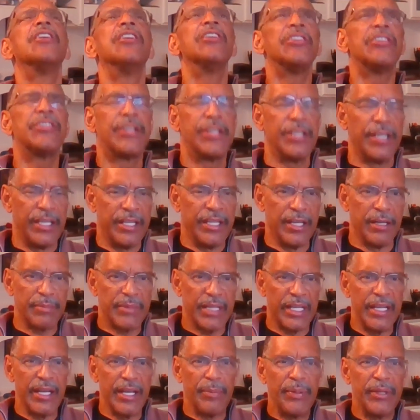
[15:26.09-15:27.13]
to him to
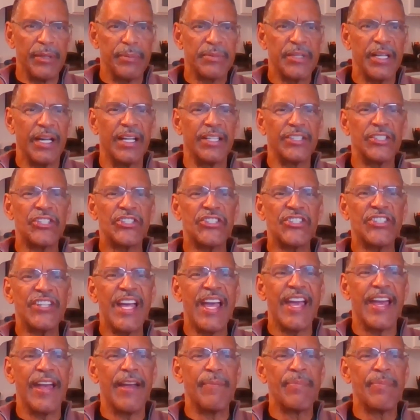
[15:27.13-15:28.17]
help him to
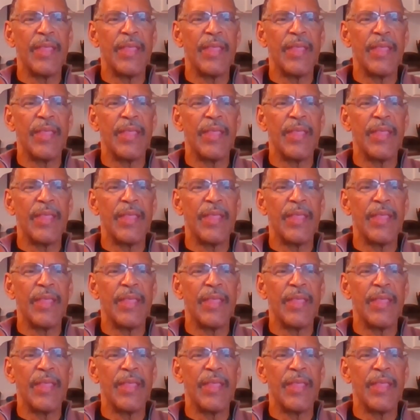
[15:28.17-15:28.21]
understand.